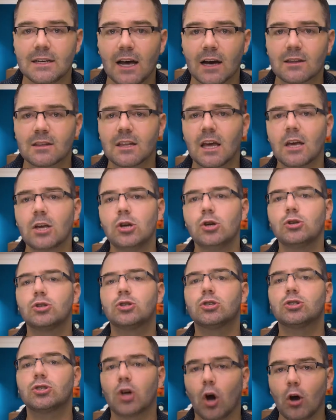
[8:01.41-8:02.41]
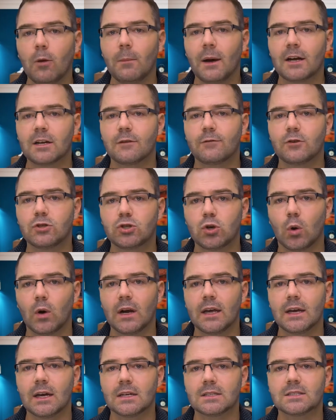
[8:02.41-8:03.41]
Now, thank you so much for
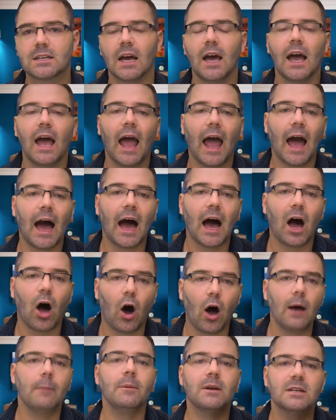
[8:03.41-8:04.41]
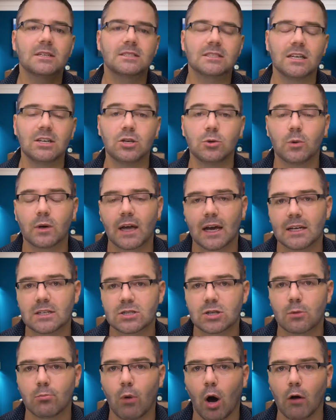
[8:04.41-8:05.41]
joining us. I'm going to see you again
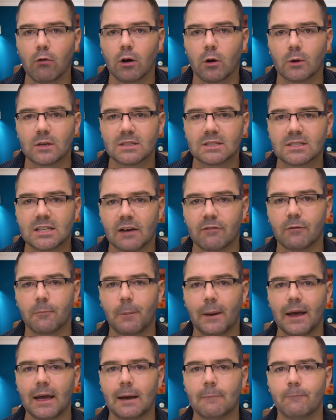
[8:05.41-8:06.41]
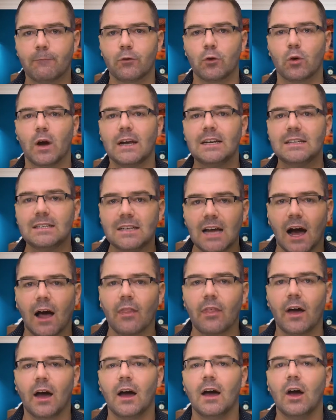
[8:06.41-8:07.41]
tomorrow at 7 p.m. for
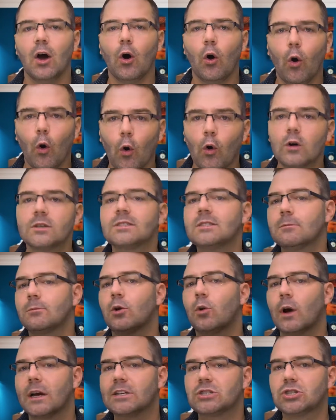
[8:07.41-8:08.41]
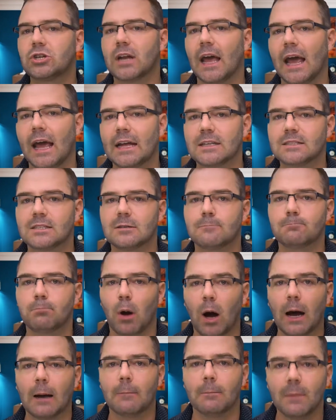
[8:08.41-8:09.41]
another awesome question answered
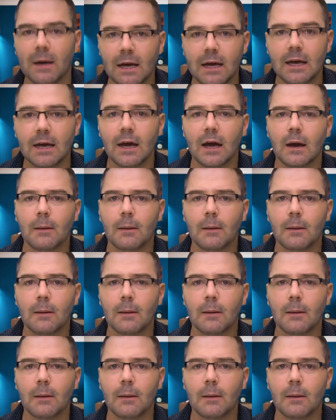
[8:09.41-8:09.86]
by me.